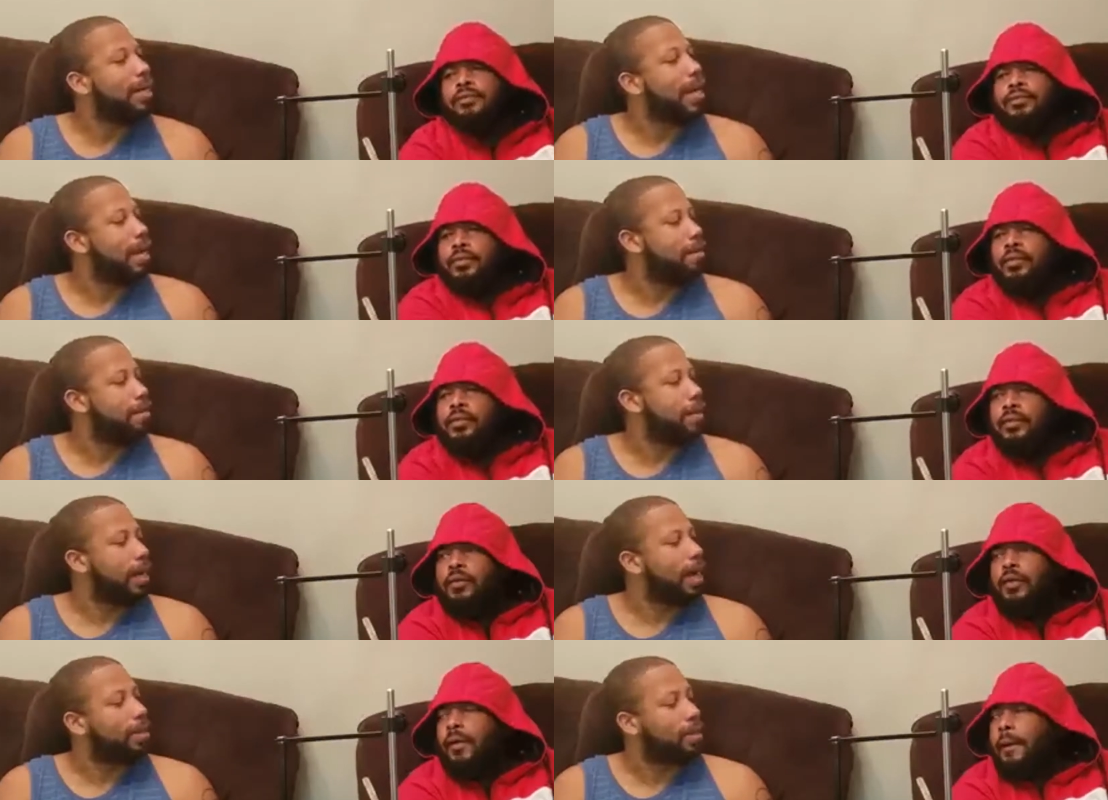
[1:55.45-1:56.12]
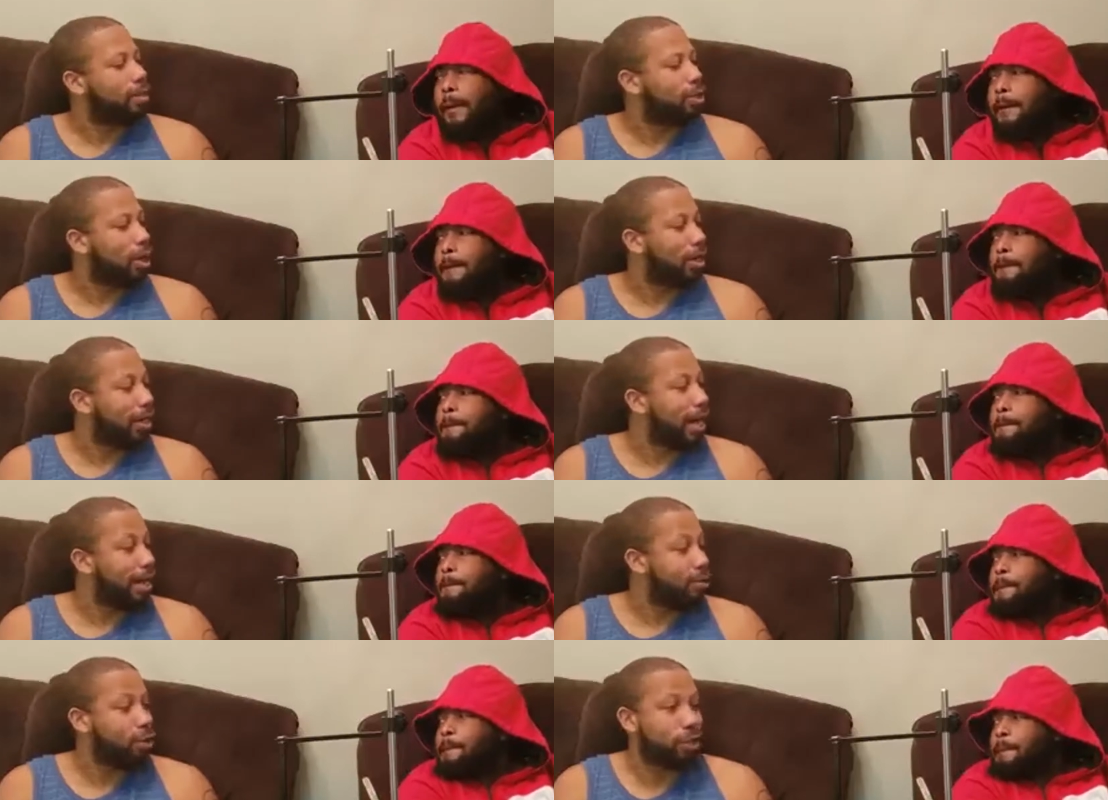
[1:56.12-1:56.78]
Speaker 1: damn, nigga, I thought y'all didn't
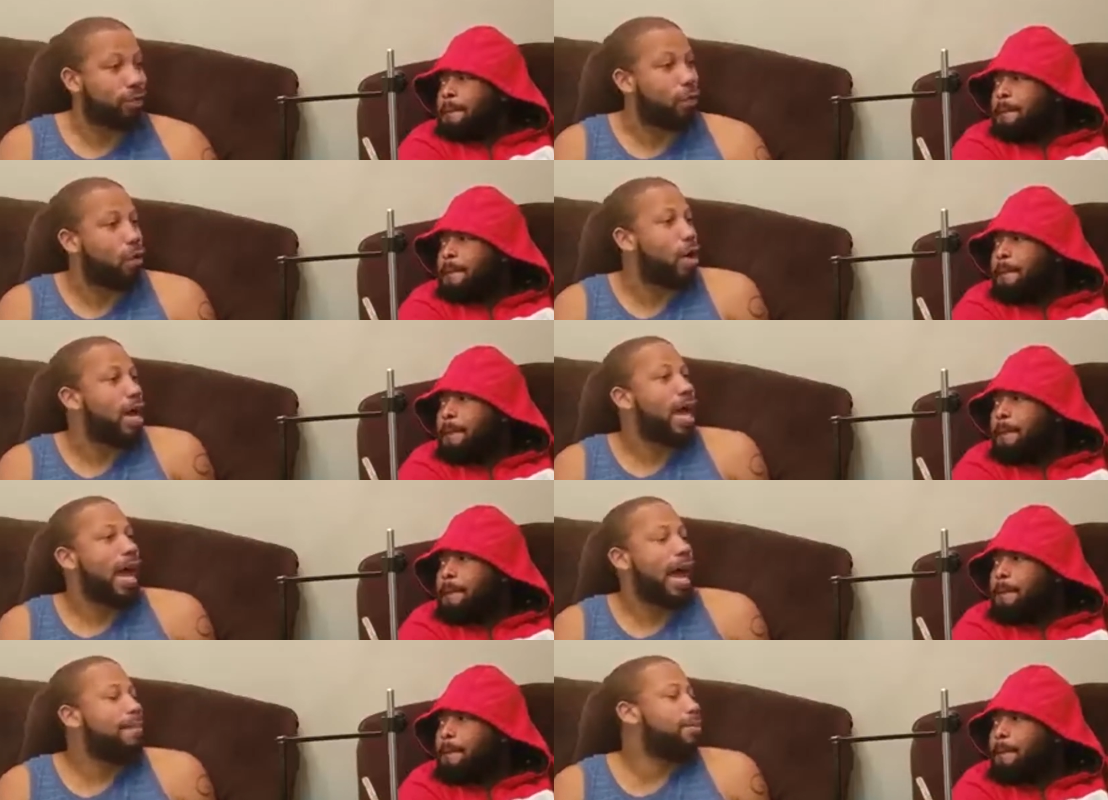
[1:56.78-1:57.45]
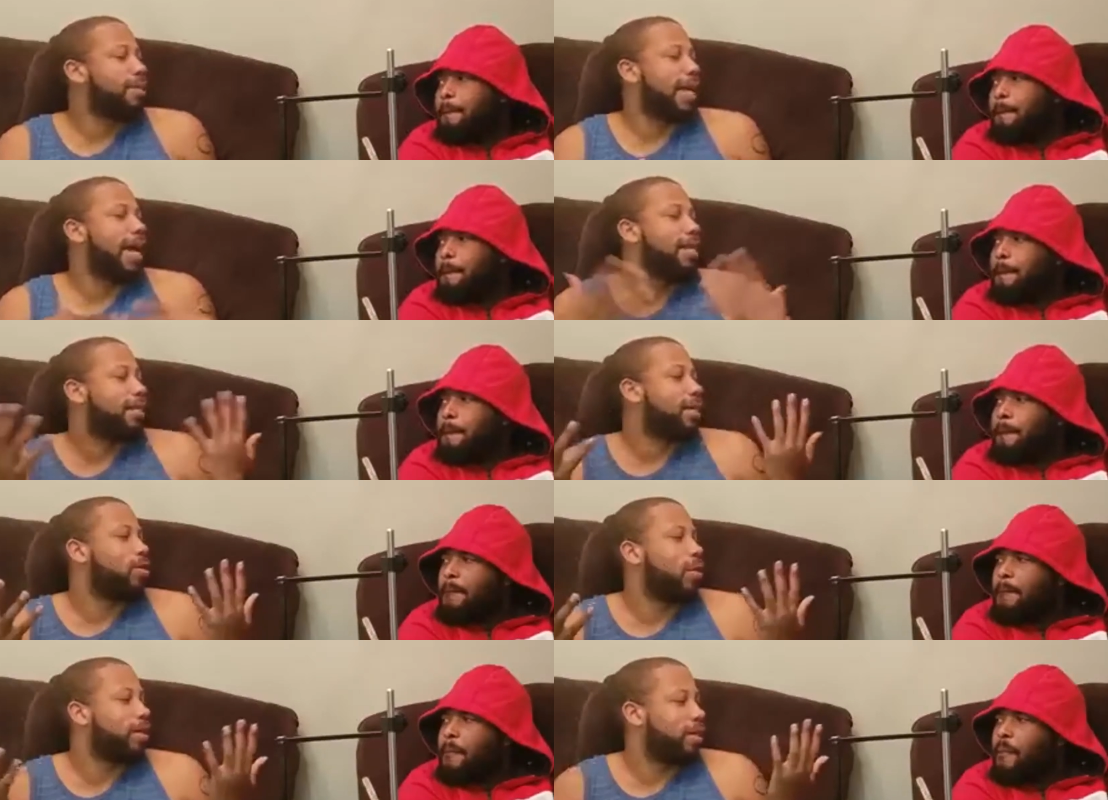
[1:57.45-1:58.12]
have shit for it. I'm just
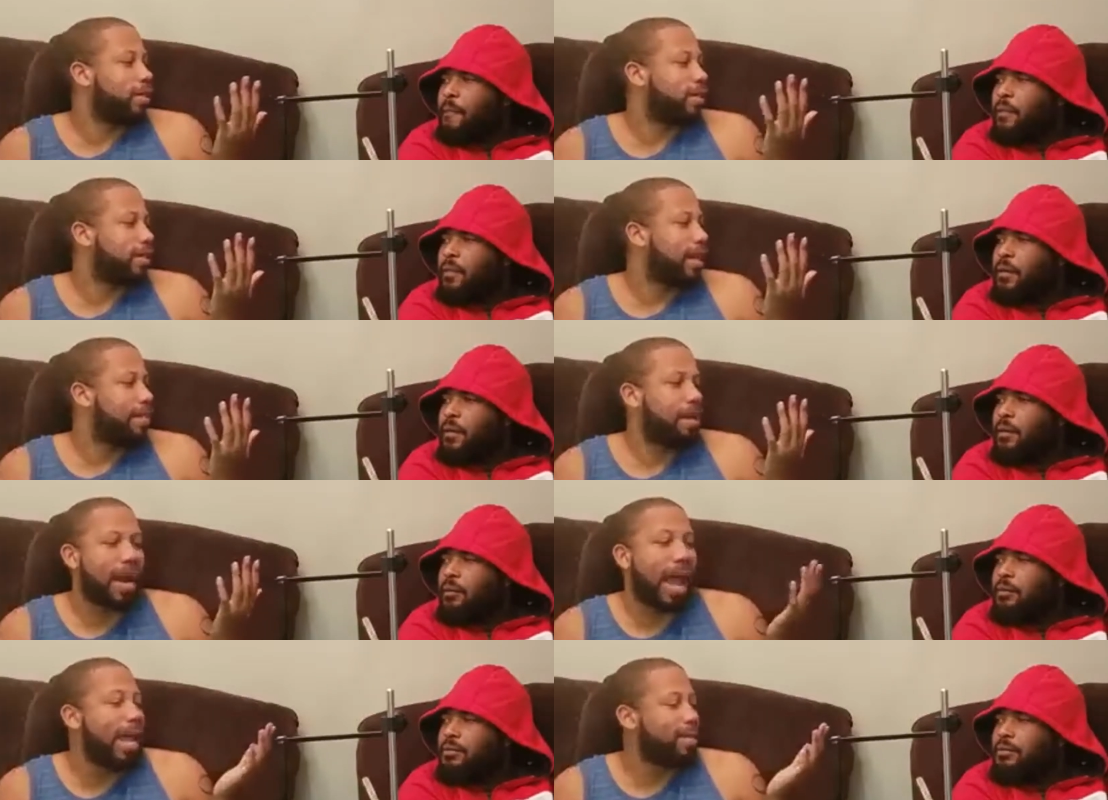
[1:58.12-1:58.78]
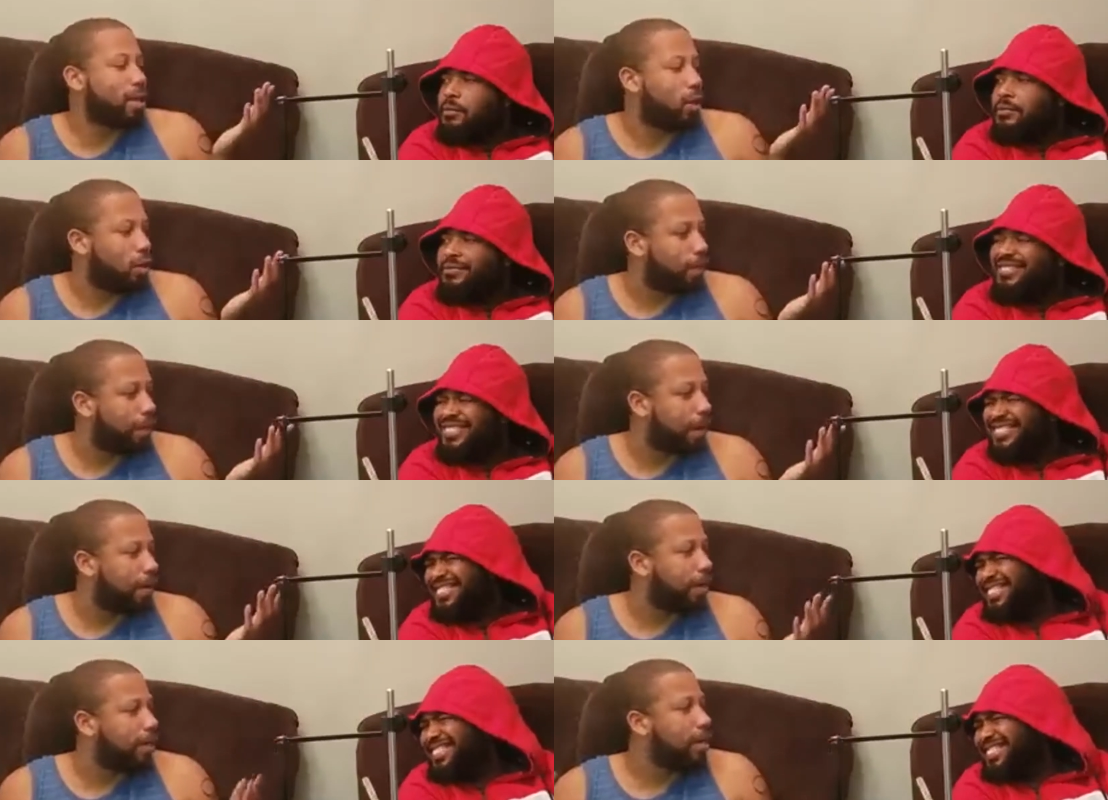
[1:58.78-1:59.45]
asking questions because I'm an asshole,
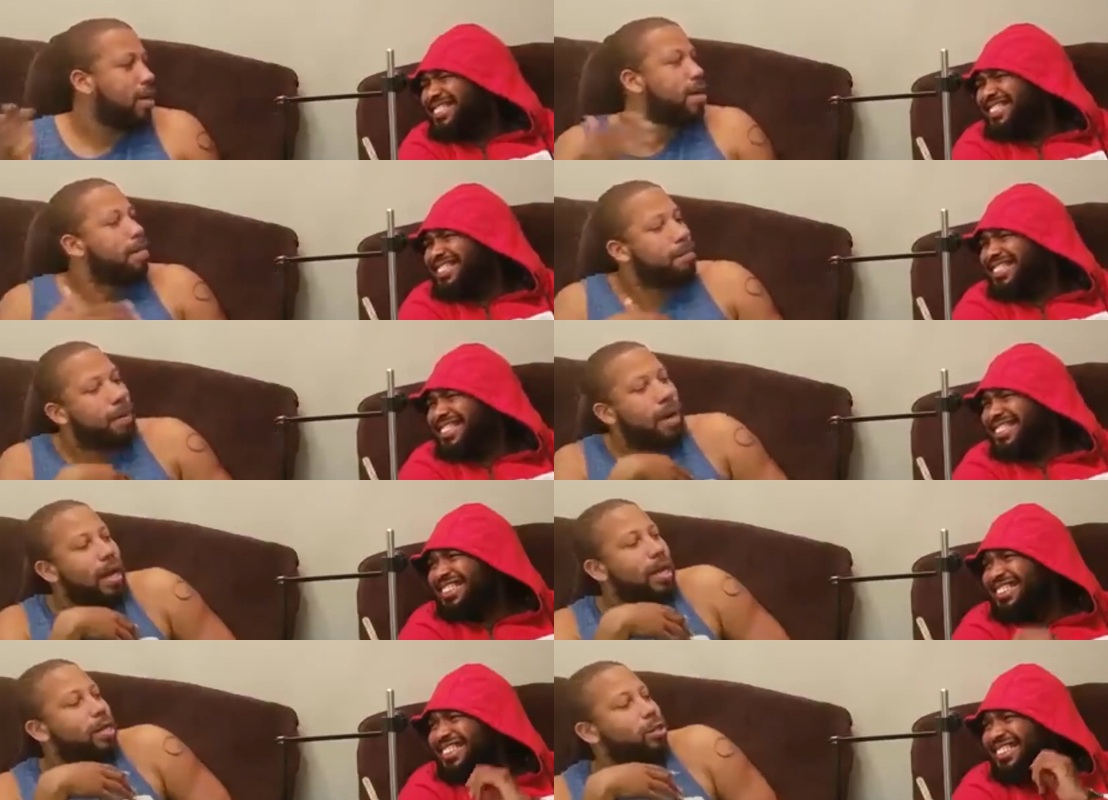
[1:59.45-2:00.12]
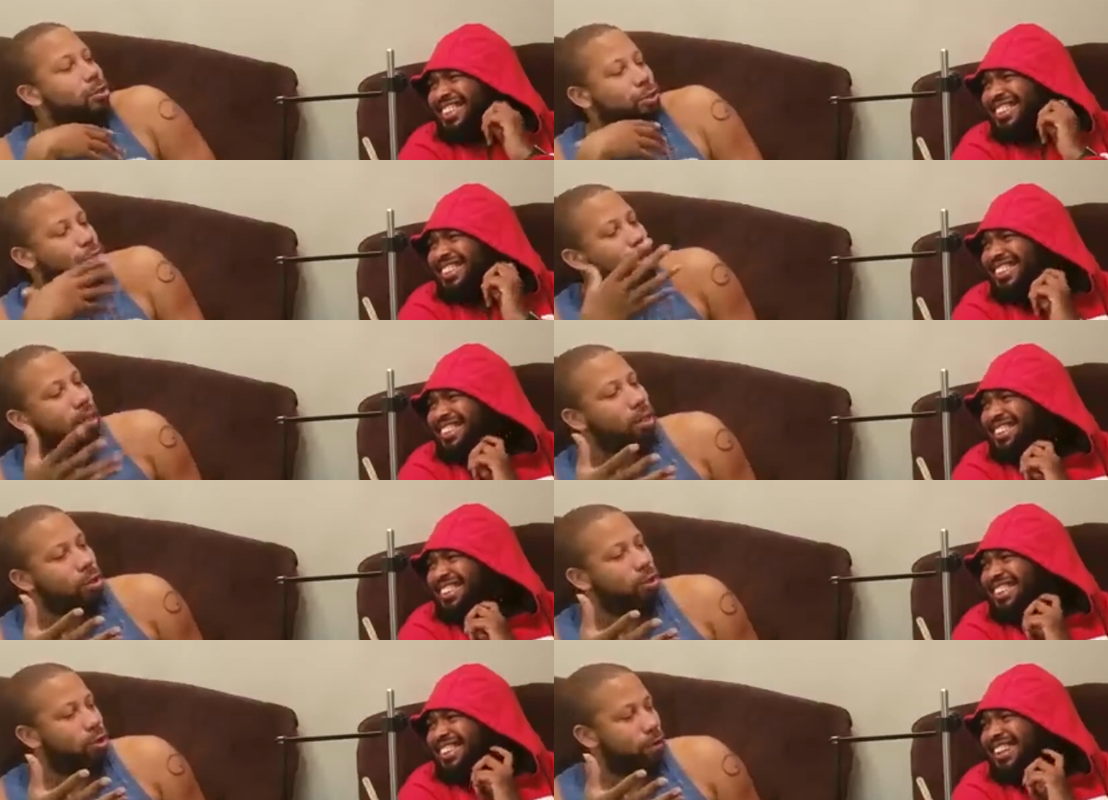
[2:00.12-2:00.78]
apparently. But you should
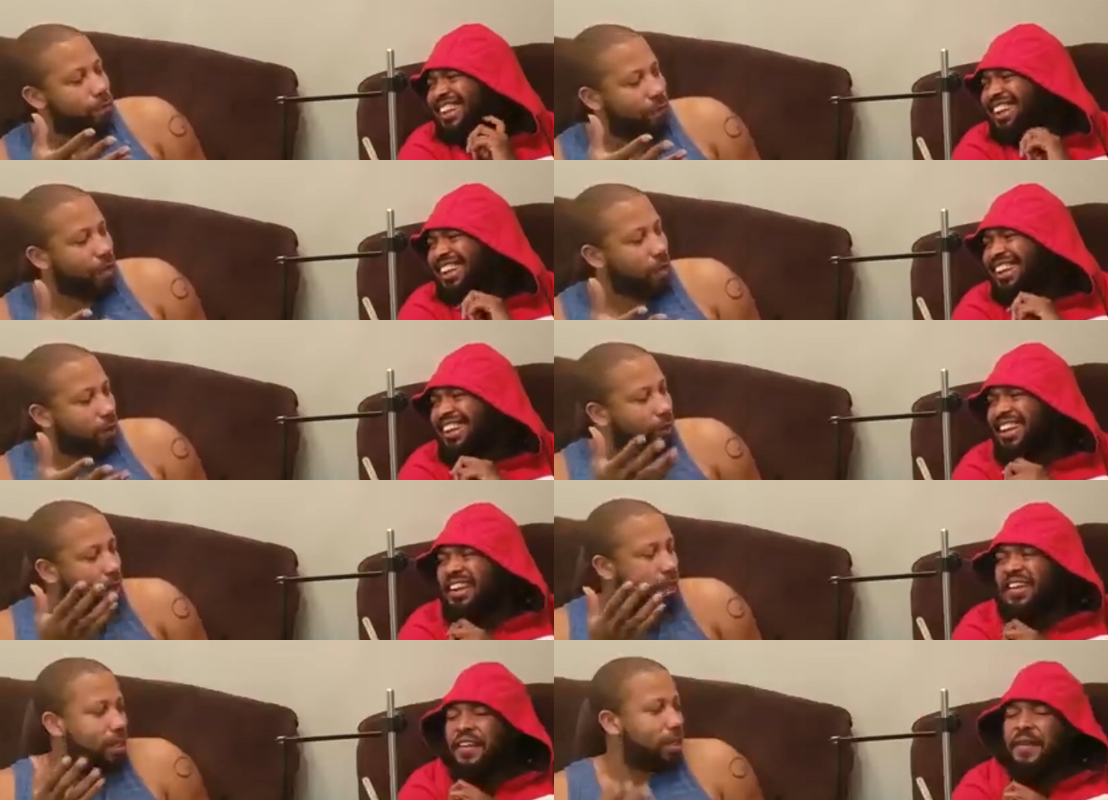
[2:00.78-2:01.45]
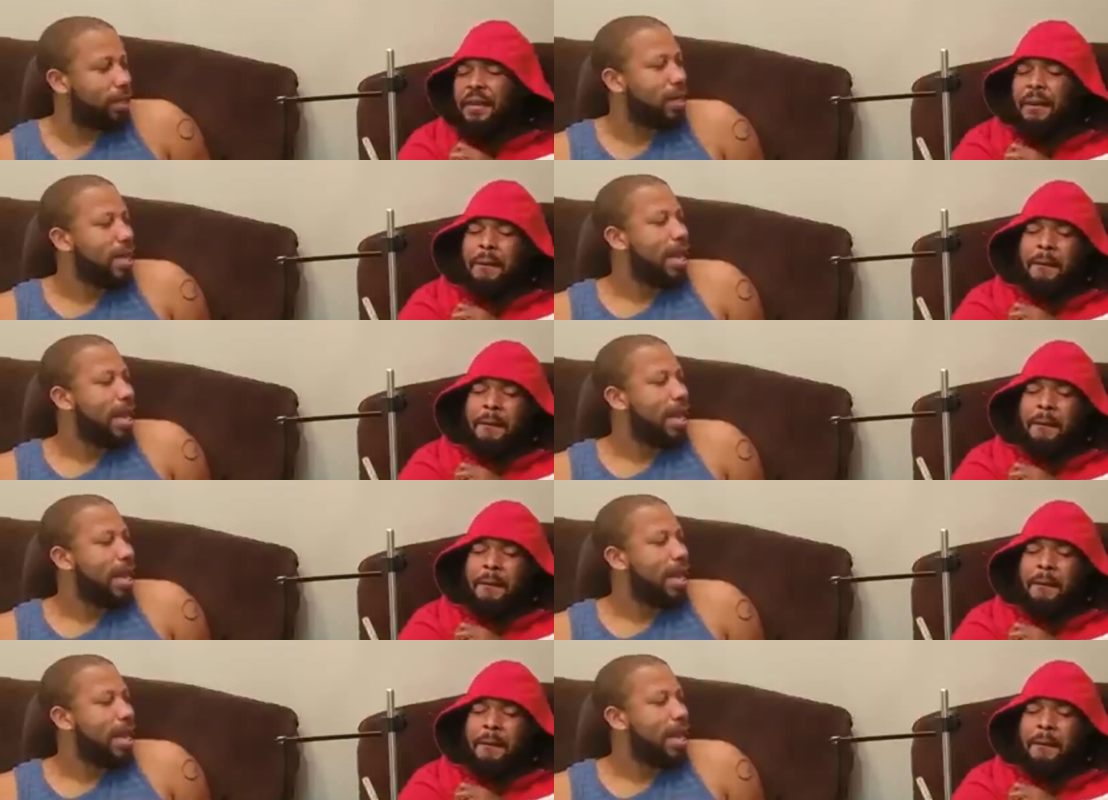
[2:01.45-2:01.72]
you should feel offended